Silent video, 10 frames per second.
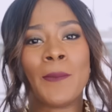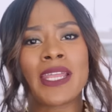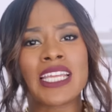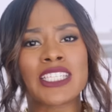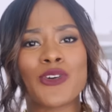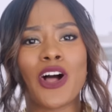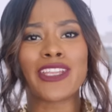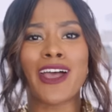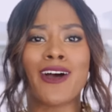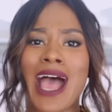But as you all
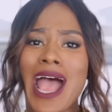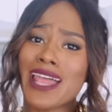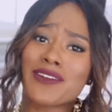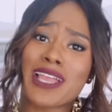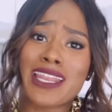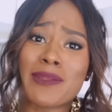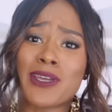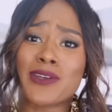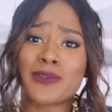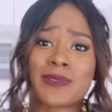know, I don't
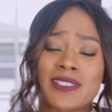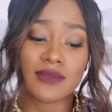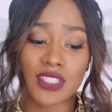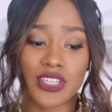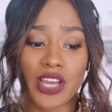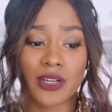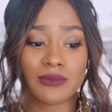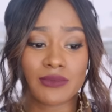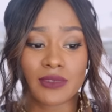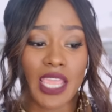got any boobs. You know,
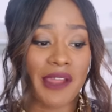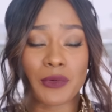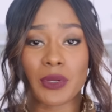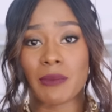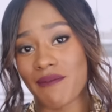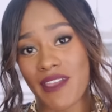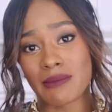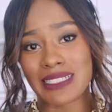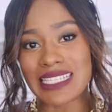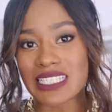everyone in my
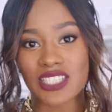family does.